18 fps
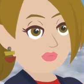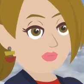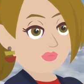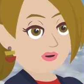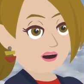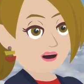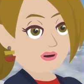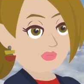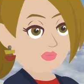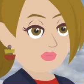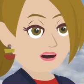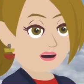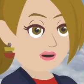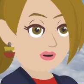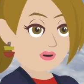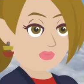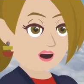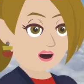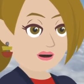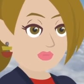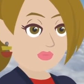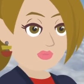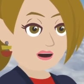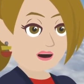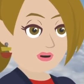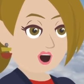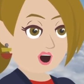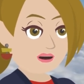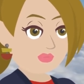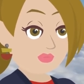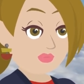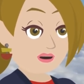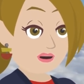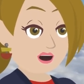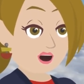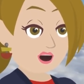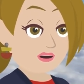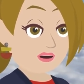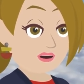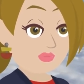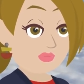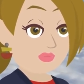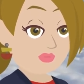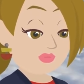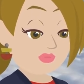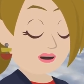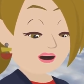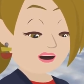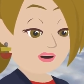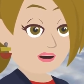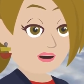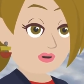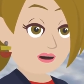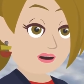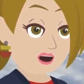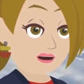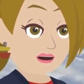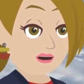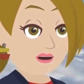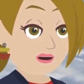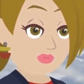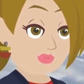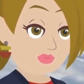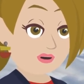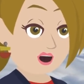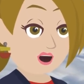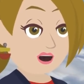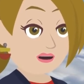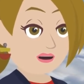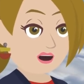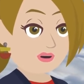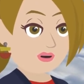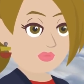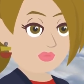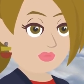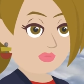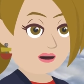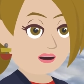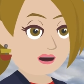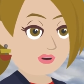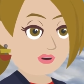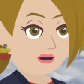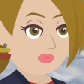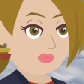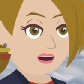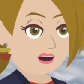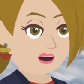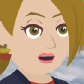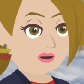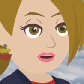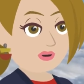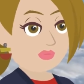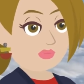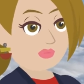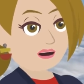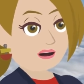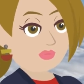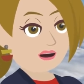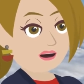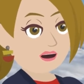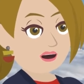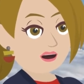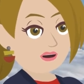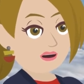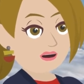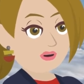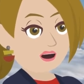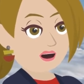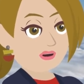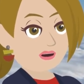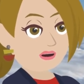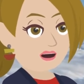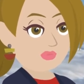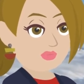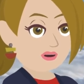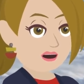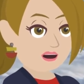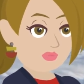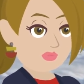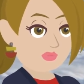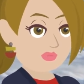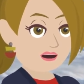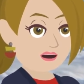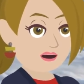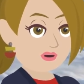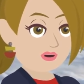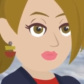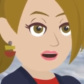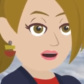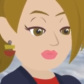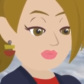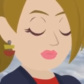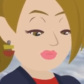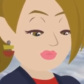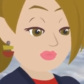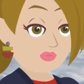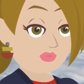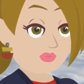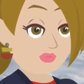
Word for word: Do you understand that there are two ways to know how you're doing? One is how you're feeling right now, and the other is what's manifesting.